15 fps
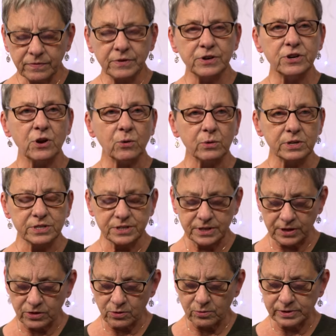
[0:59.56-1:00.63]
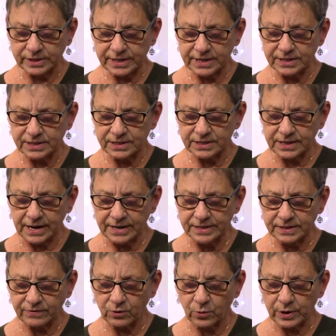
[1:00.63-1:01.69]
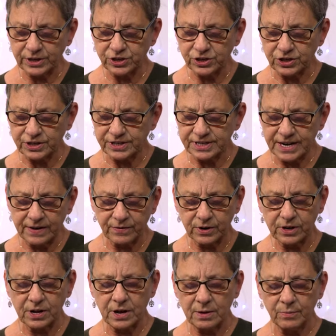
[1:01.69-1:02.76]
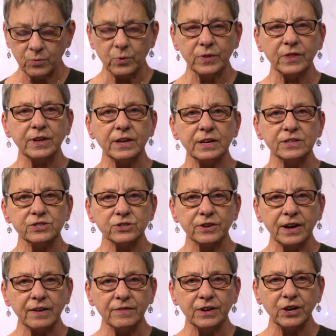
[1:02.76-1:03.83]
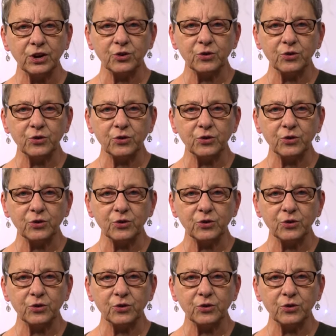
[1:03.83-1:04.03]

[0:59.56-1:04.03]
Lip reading: ever notice that those kinds of questions never come when the kids are having